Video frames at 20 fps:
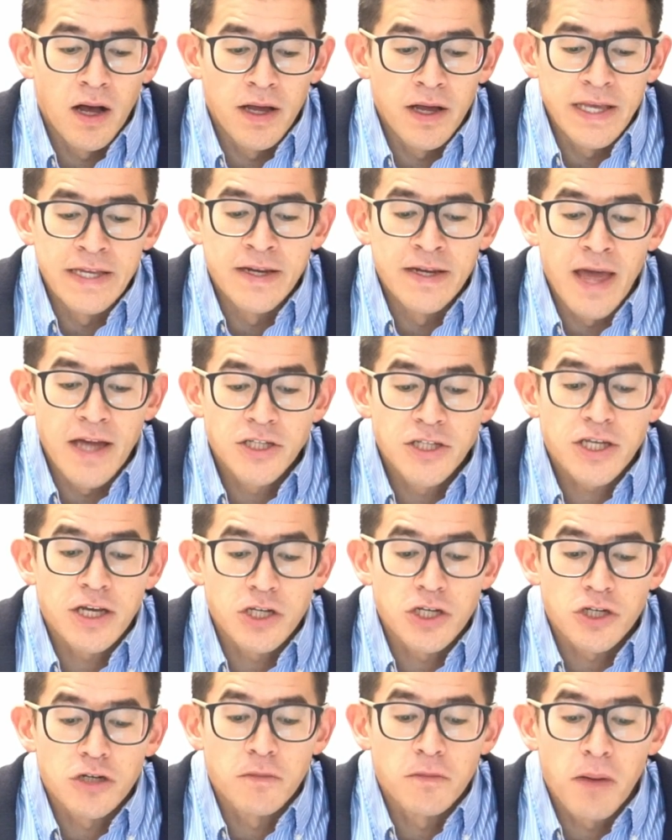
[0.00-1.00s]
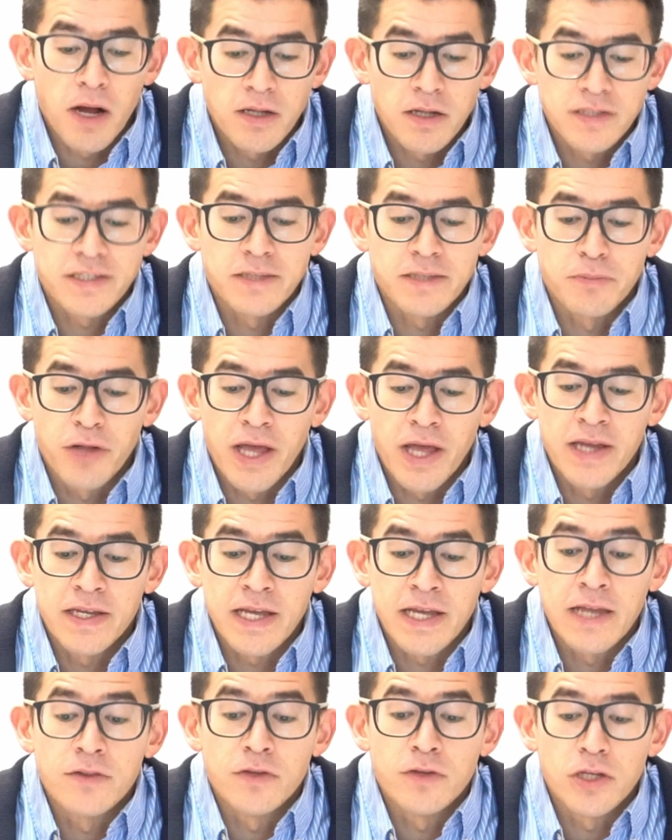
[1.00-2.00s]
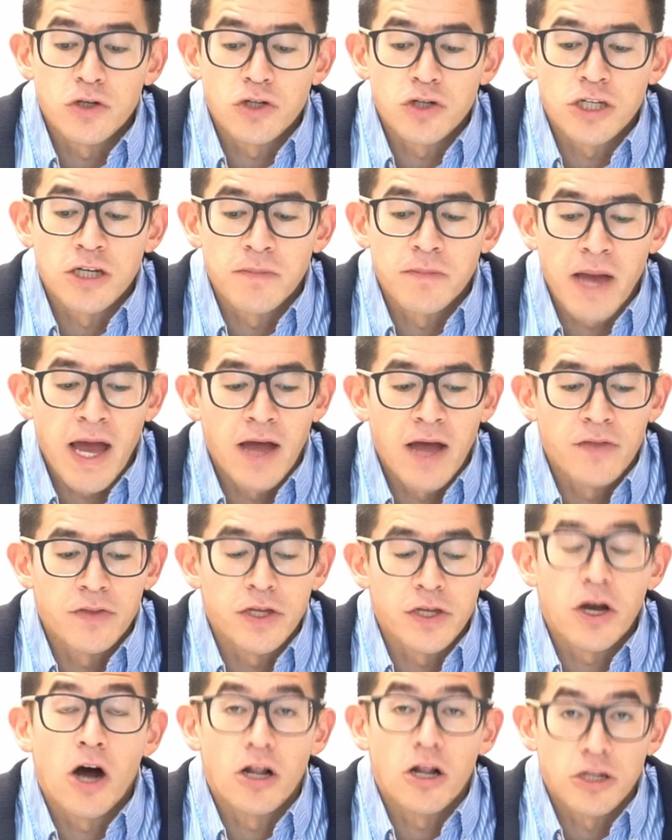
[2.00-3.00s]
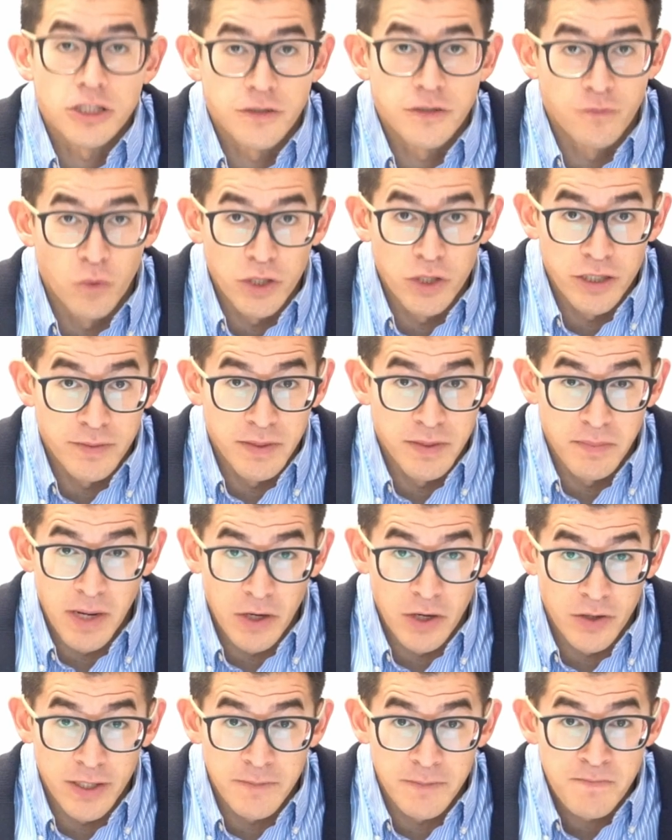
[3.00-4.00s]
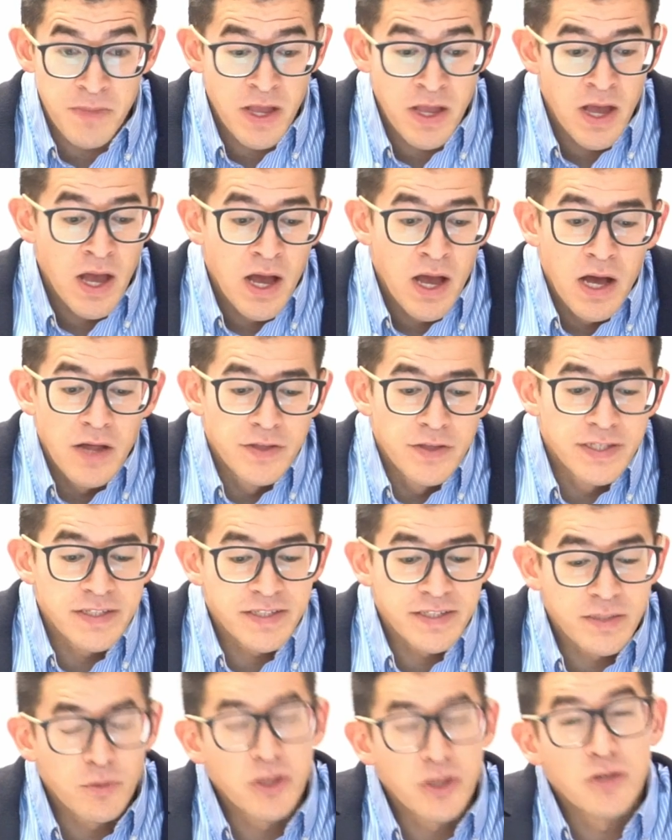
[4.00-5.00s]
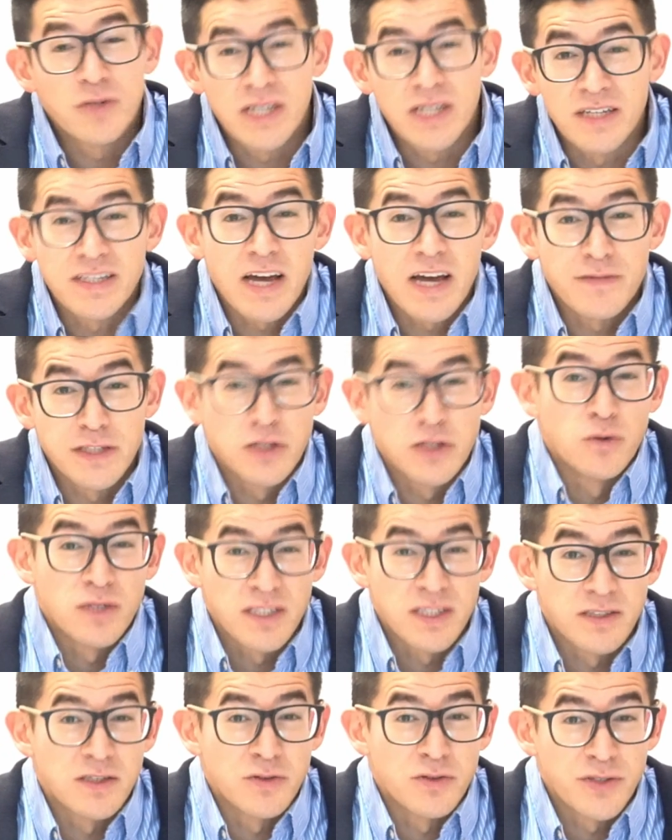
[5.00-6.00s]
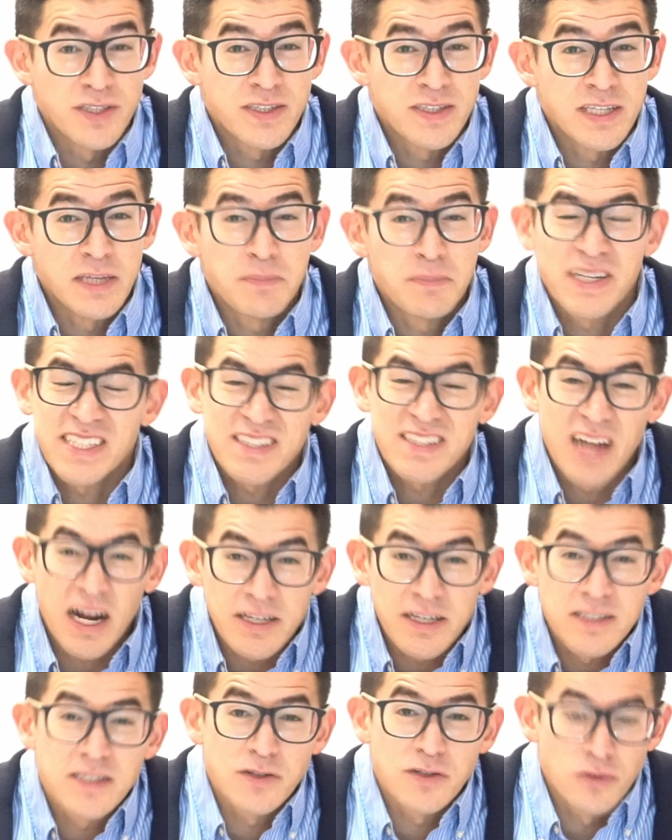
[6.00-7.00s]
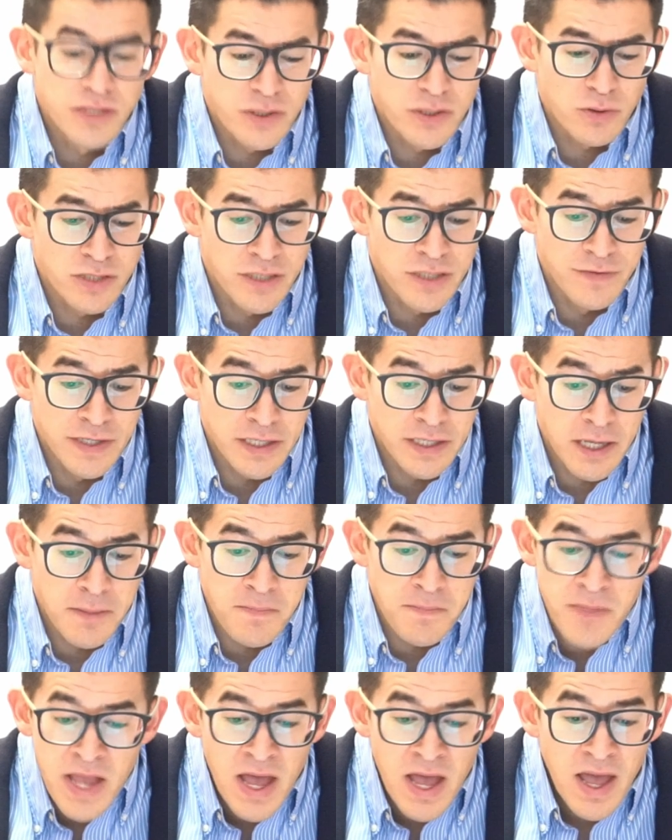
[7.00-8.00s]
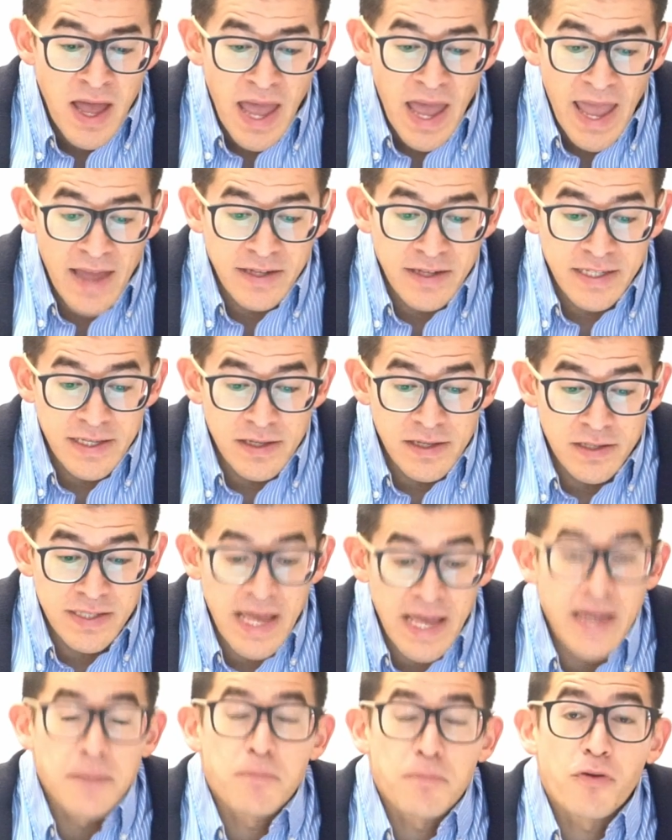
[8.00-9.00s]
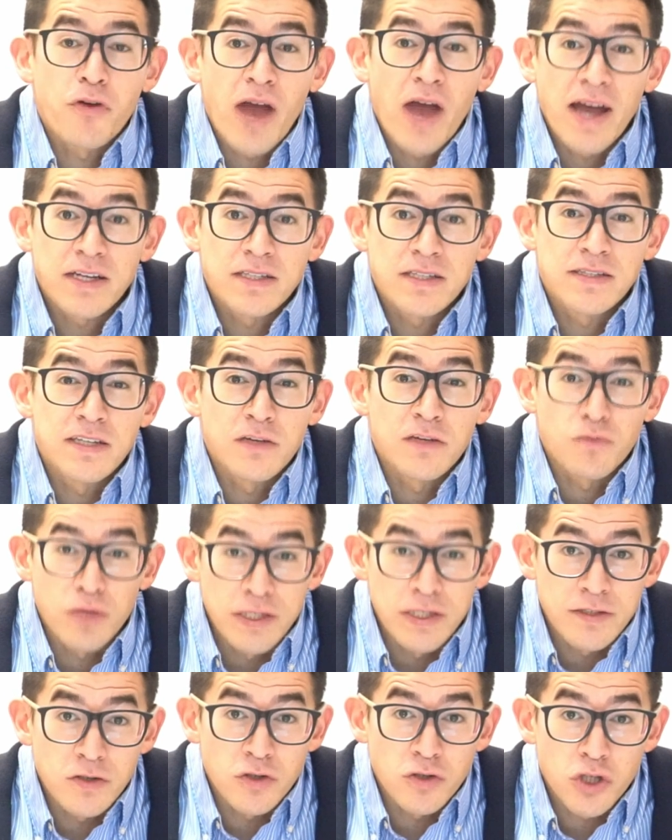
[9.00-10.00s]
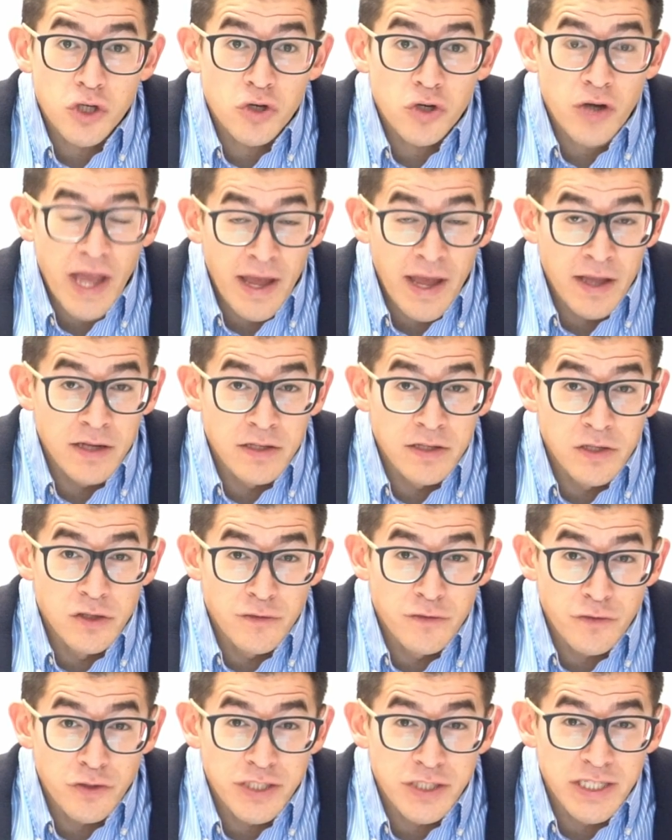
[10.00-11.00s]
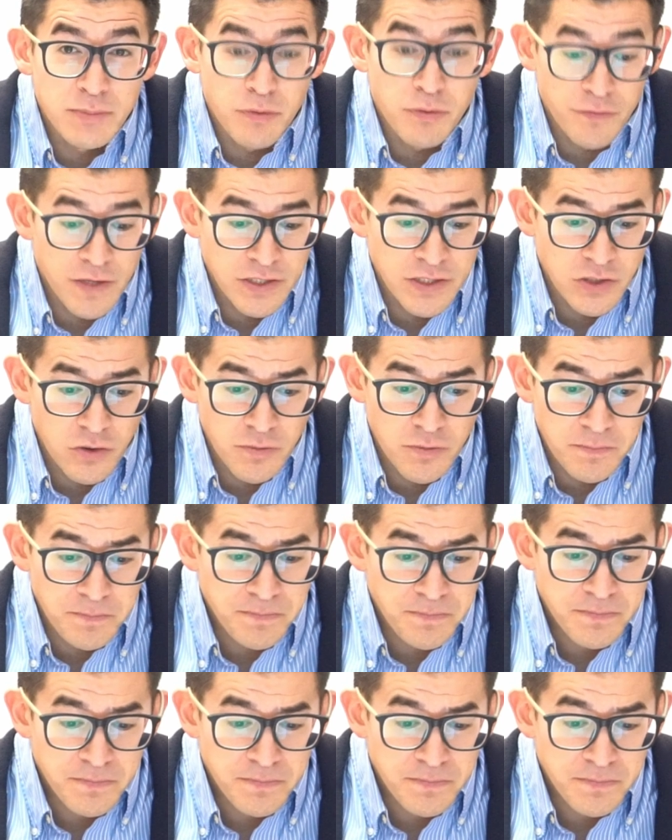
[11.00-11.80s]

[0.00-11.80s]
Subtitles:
in educational policy planning and leadership at the College of William and Mary. This is someone who does have his own consultancy, but it's not his sole source of income. And he is a practicing researcher and university professor.